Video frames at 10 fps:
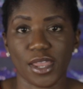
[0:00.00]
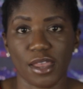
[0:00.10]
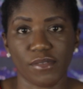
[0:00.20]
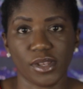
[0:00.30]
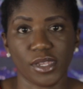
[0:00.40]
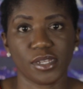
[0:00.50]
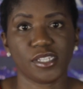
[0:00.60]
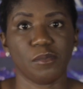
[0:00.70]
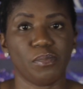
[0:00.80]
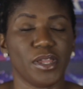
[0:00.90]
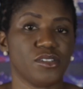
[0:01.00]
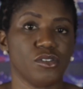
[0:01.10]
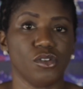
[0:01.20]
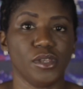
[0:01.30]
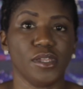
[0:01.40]
Cavaliers. He pledged
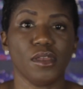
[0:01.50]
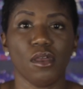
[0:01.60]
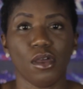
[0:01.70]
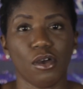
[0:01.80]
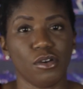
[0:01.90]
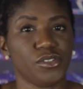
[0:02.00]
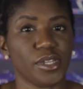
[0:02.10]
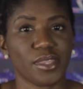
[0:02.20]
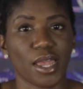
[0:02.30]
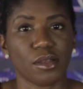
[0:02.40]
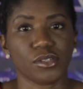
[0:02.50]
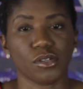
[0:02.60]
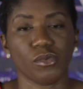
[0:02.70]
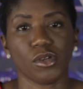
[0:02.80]
to donate $100,000.